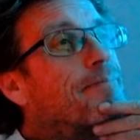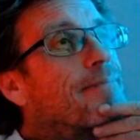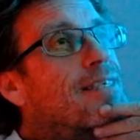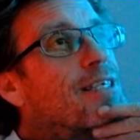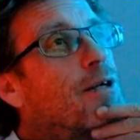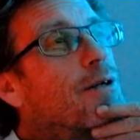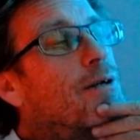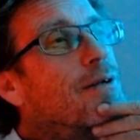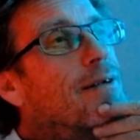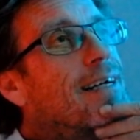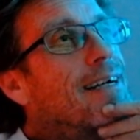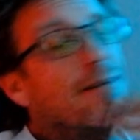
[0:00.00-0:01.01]

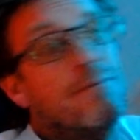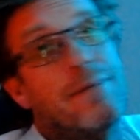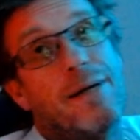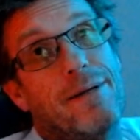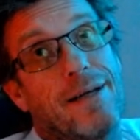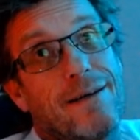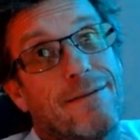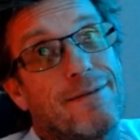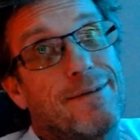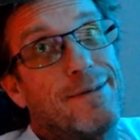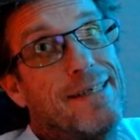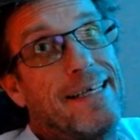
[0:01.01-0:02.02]
So maybe not.
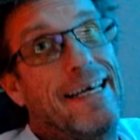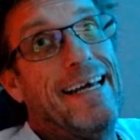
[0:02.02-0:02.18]
We'll see.